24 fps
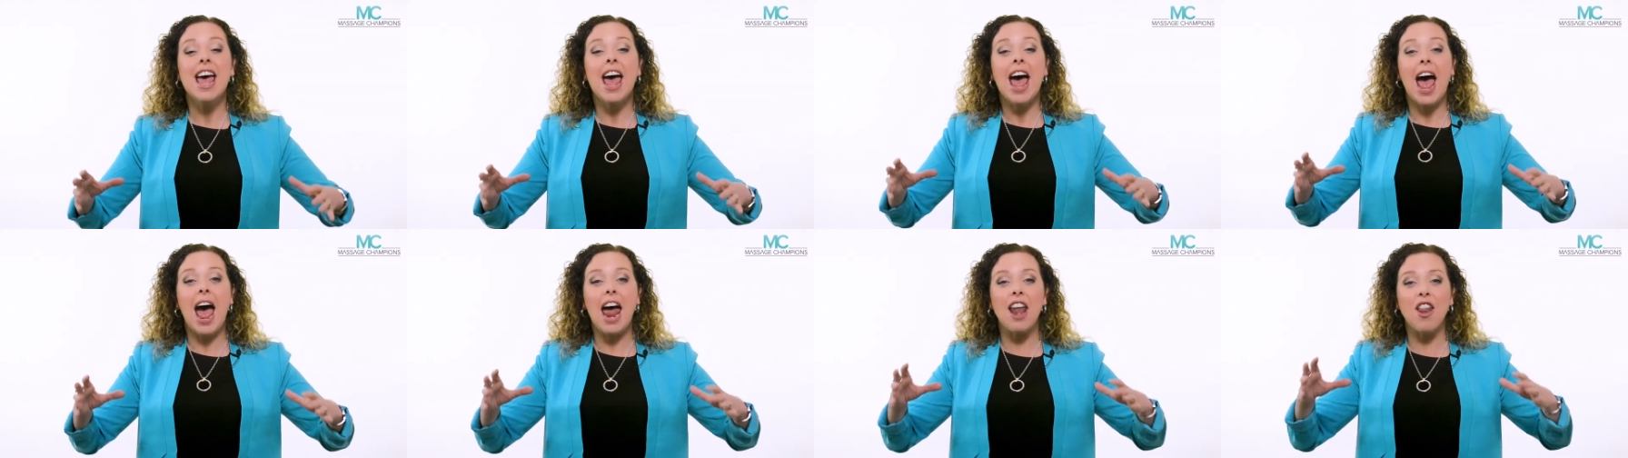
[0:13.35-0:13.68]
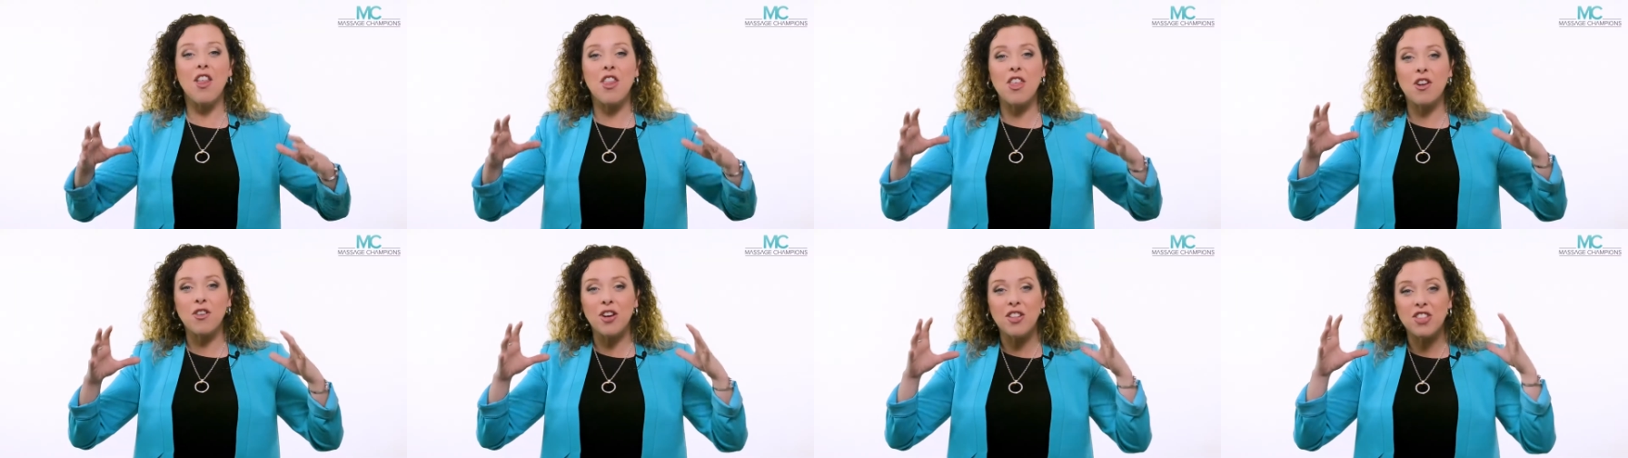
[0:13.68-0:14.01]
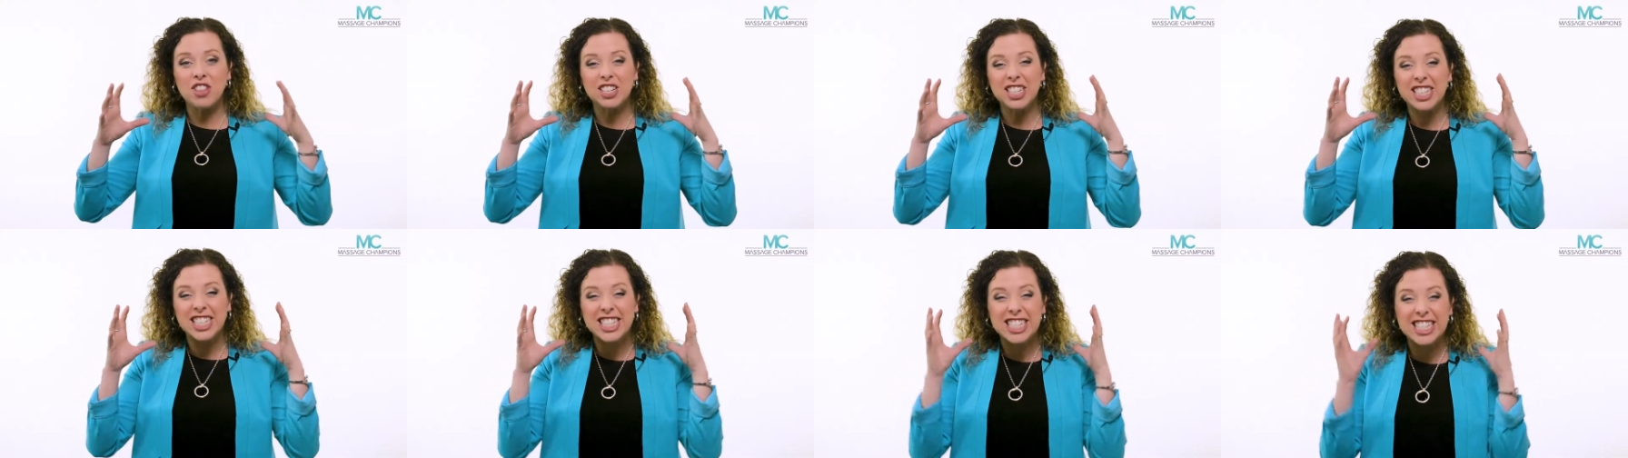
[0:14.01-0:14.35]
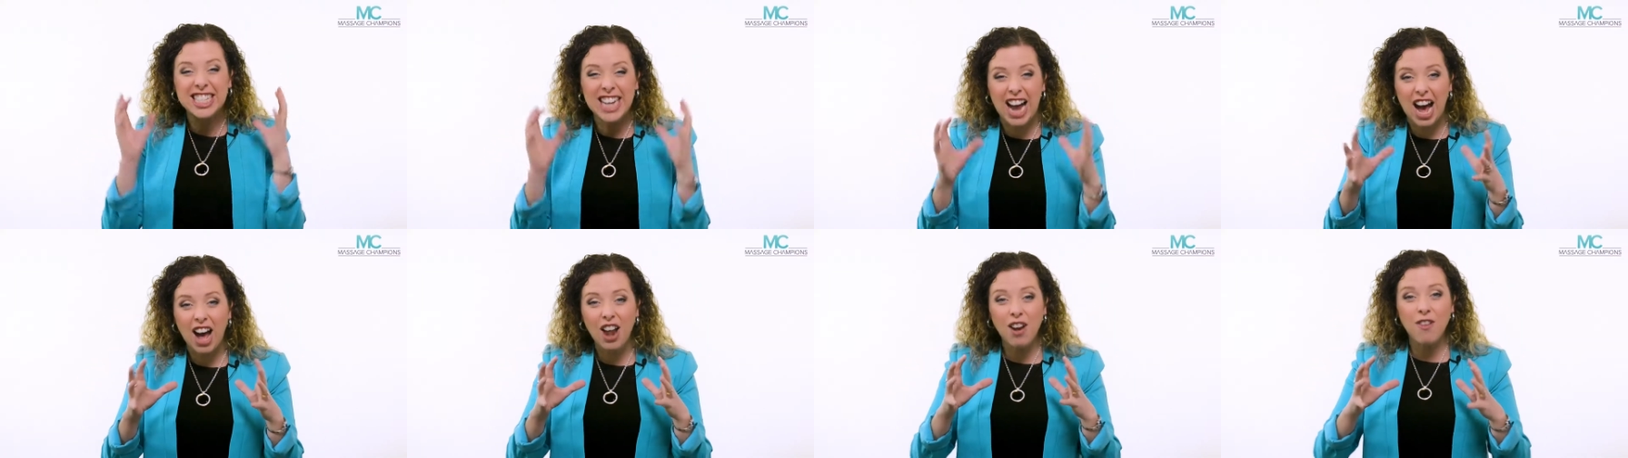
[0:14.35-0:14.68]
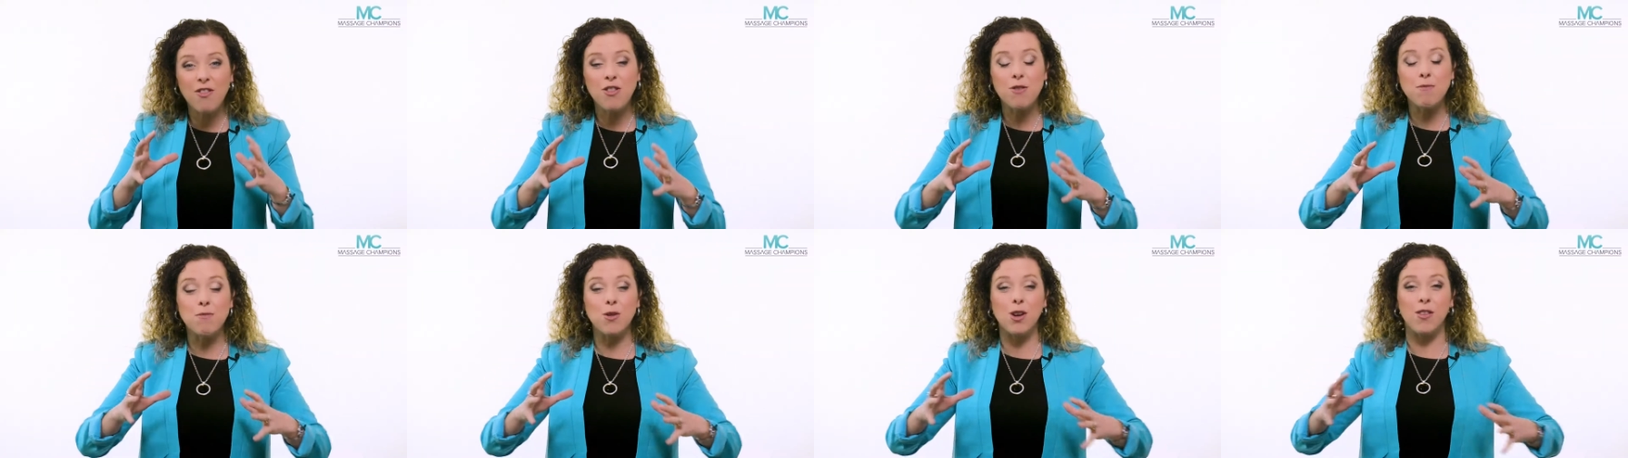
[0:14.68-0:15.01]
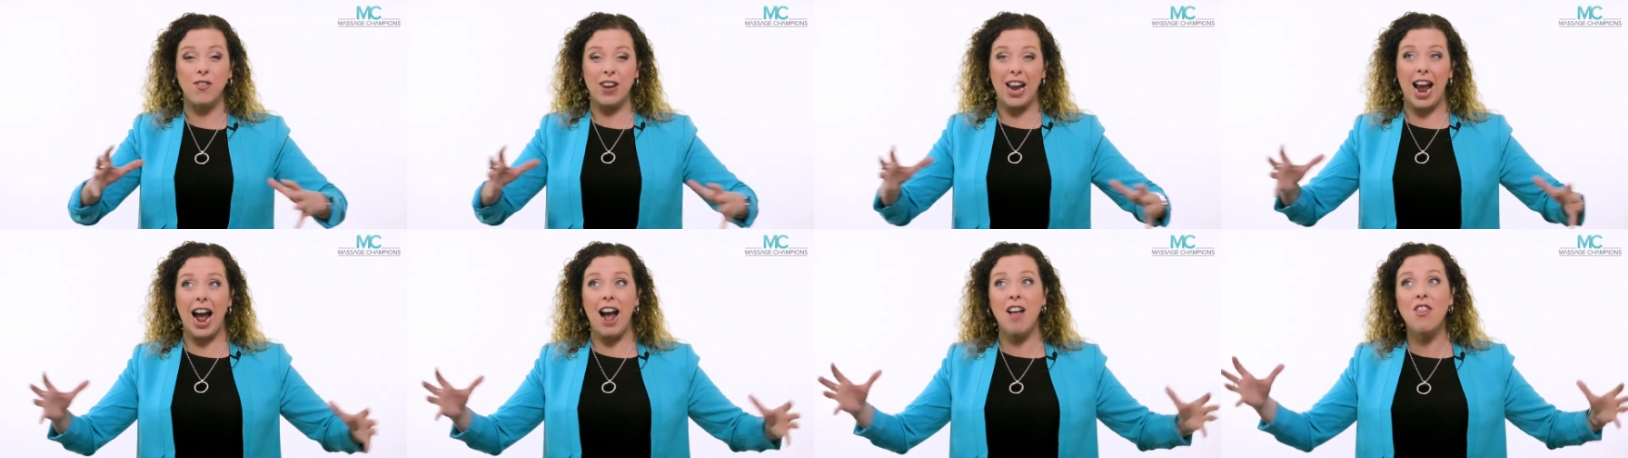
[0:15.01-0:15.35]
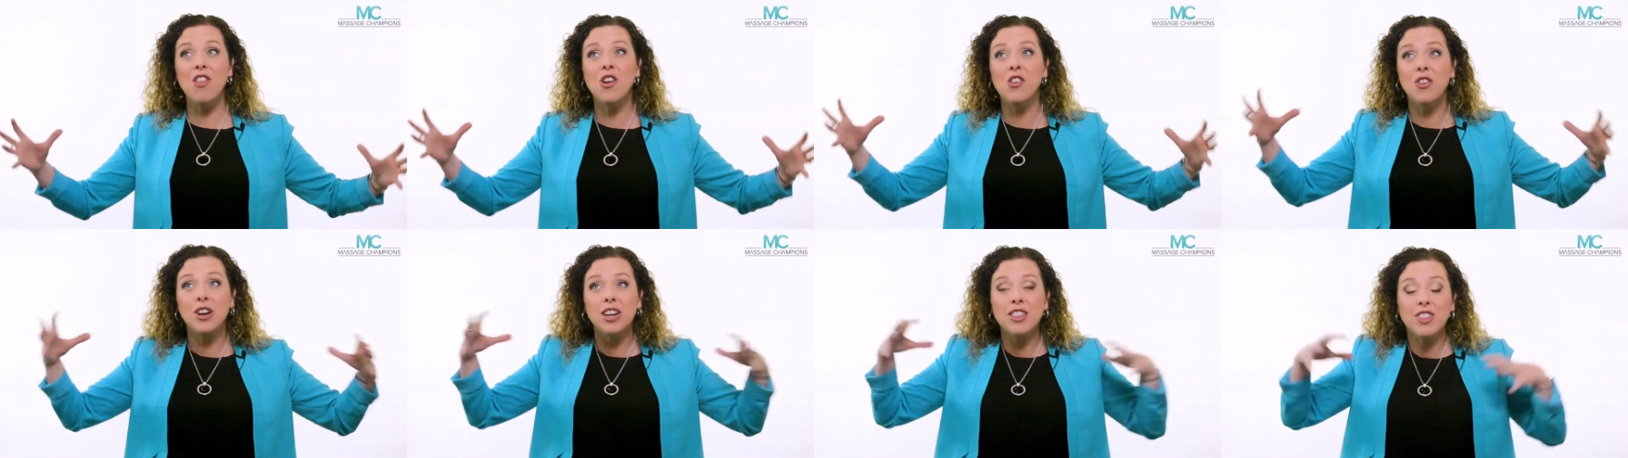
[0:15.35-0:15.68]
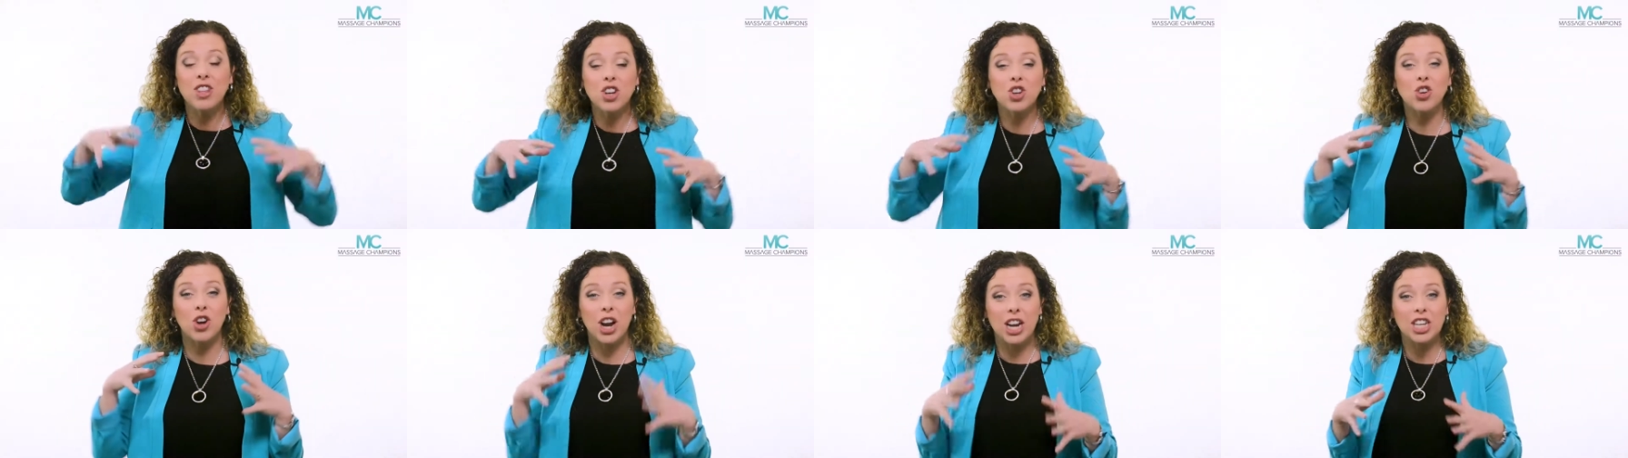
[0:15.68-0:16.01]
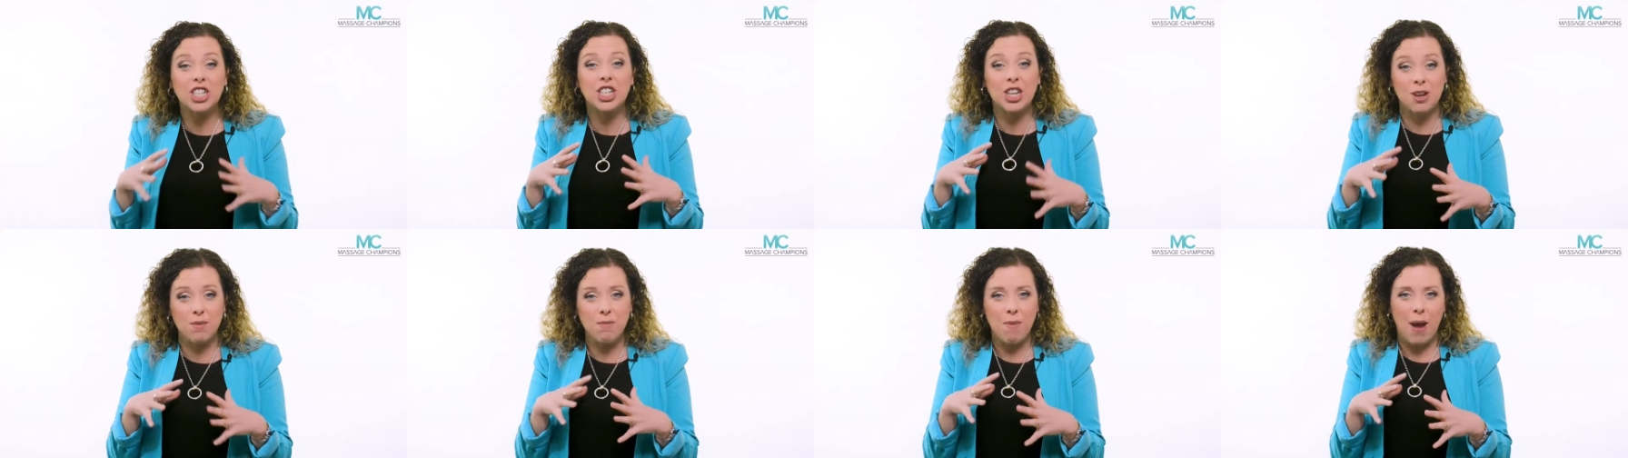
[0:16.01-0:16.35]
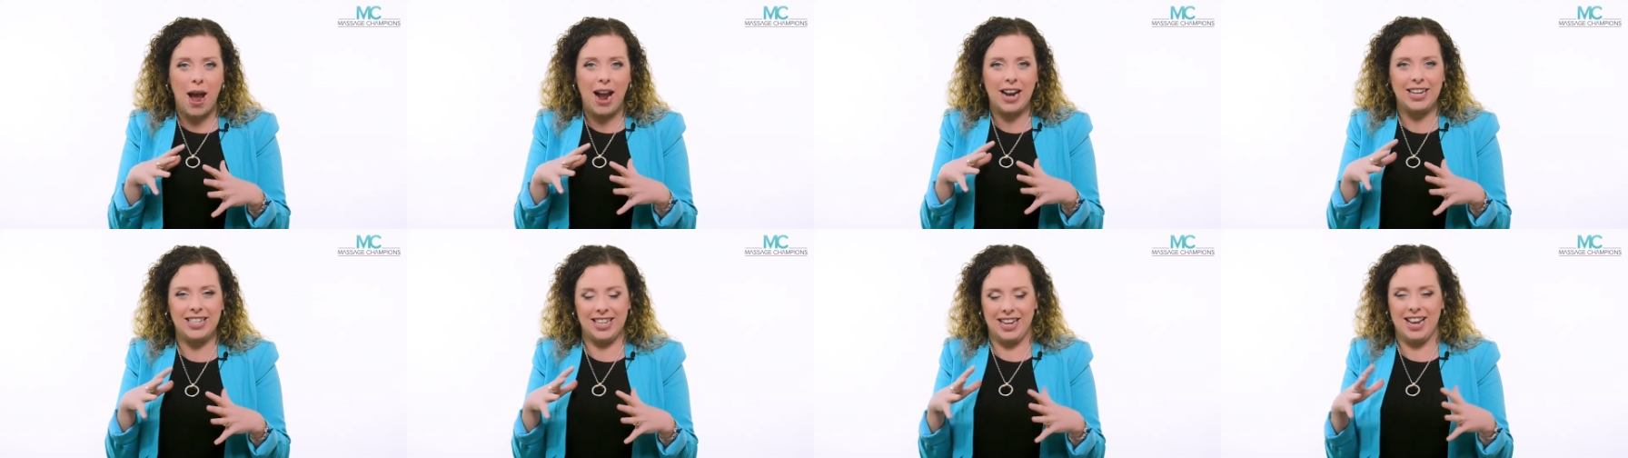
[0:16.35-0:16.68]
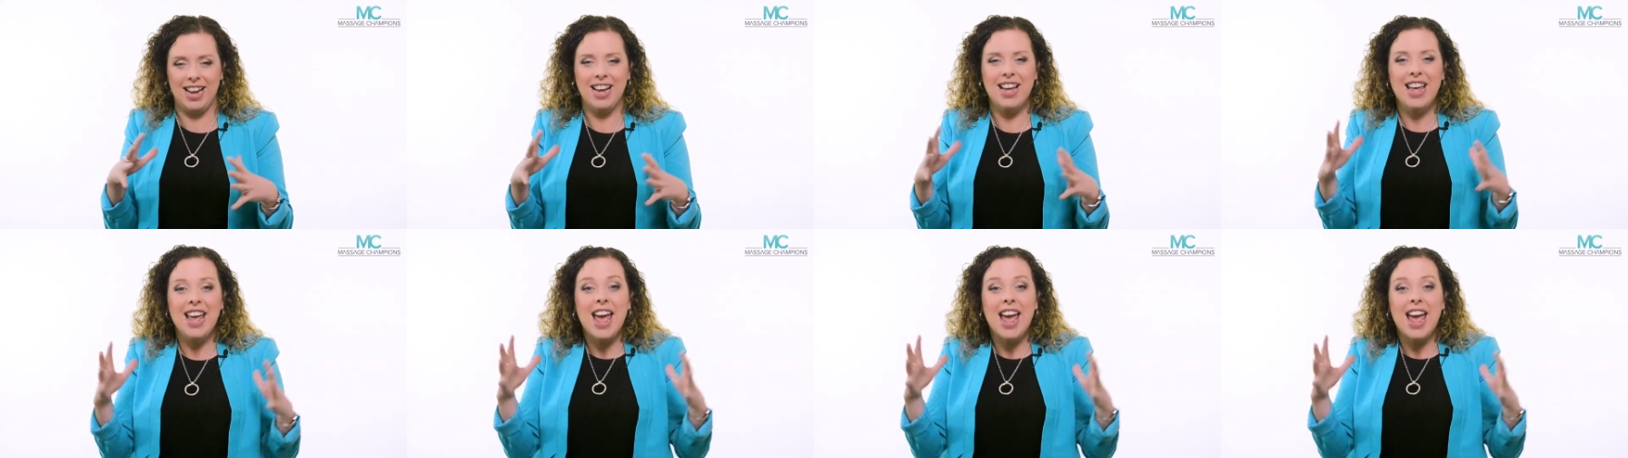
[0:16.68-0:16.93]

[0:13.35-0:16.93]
and then they're at the start of the movie and they're in the trash compactor